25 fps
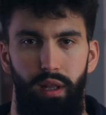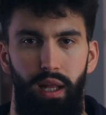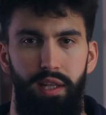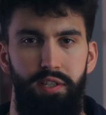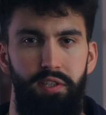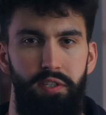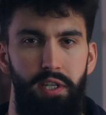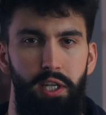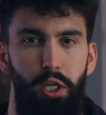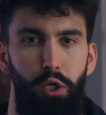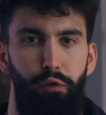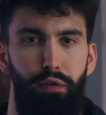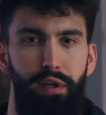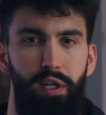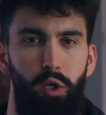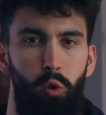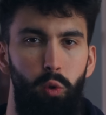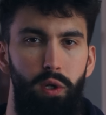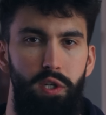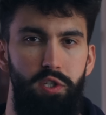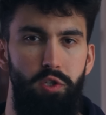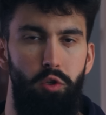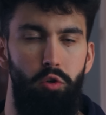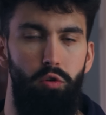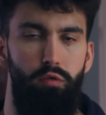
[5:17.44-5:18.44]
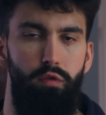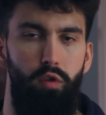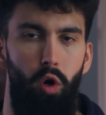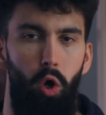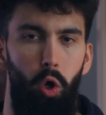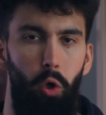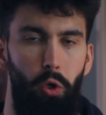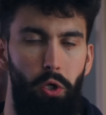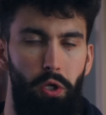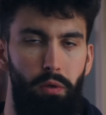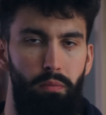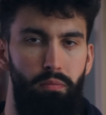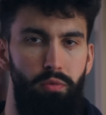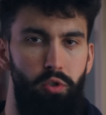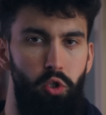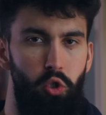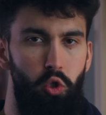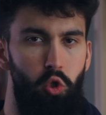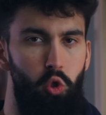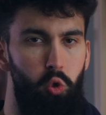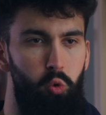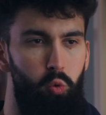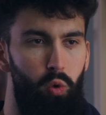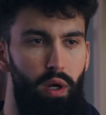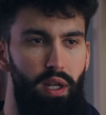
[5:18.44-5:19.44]
let's say you've increased your volume to
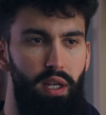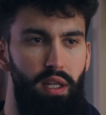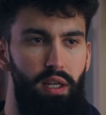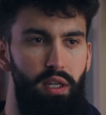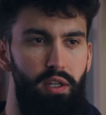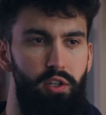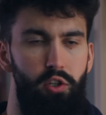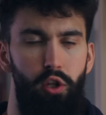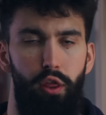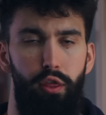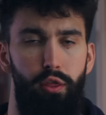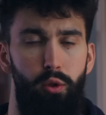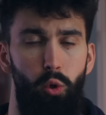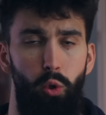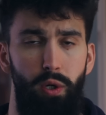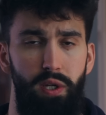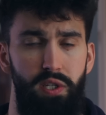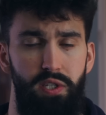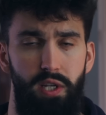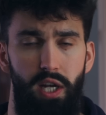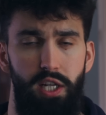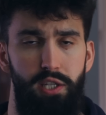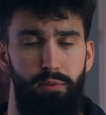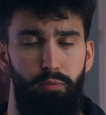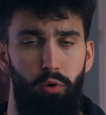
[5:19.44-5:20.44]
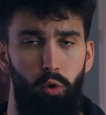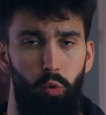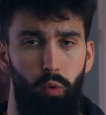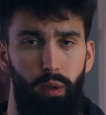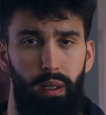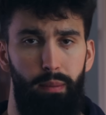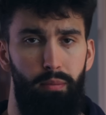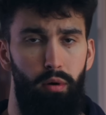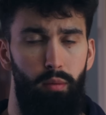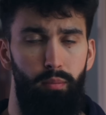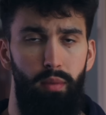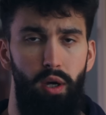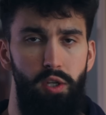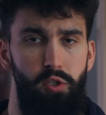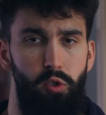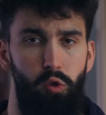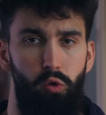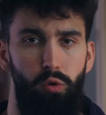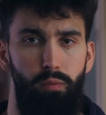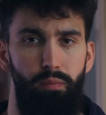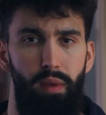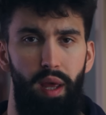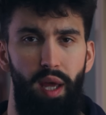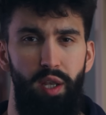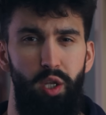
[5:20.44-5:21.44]
20 to 30 sets per week per
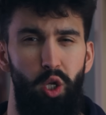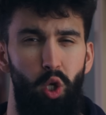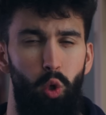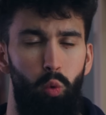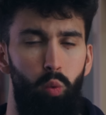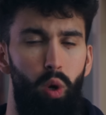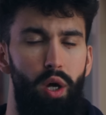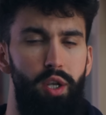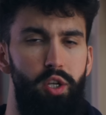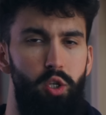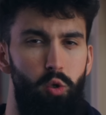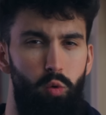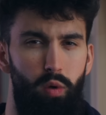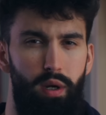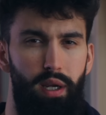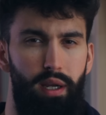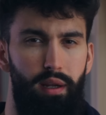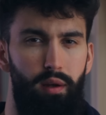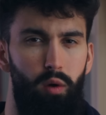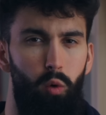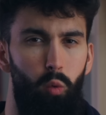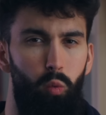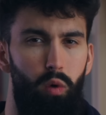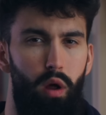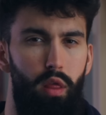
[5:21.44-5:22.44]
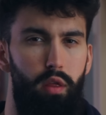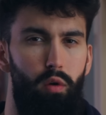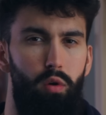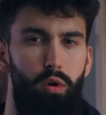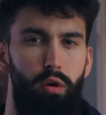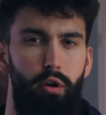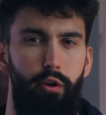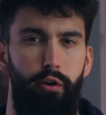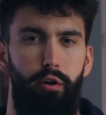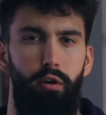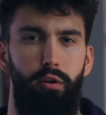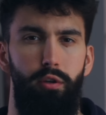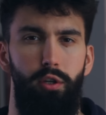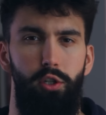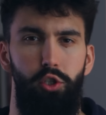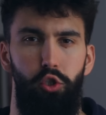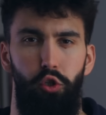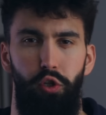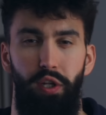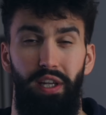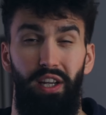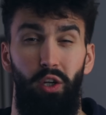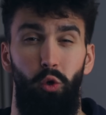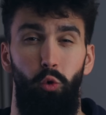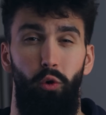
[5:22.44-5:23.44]
muscle, and you're wondering whether or not you
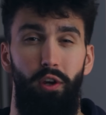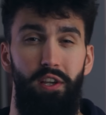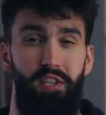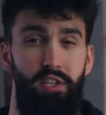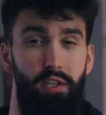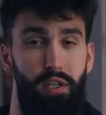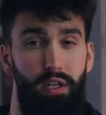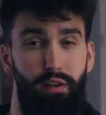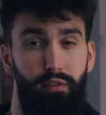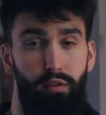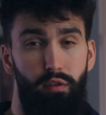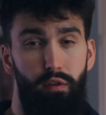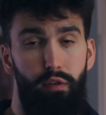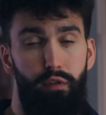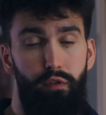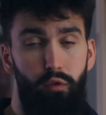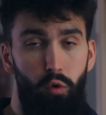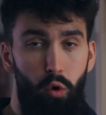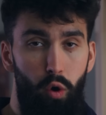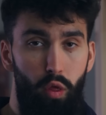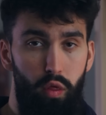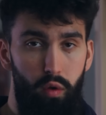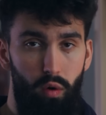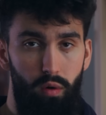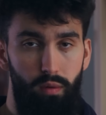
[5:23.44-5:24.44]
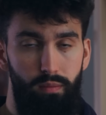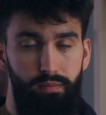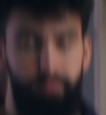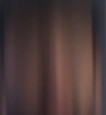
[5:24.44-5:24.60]
should increase it even further.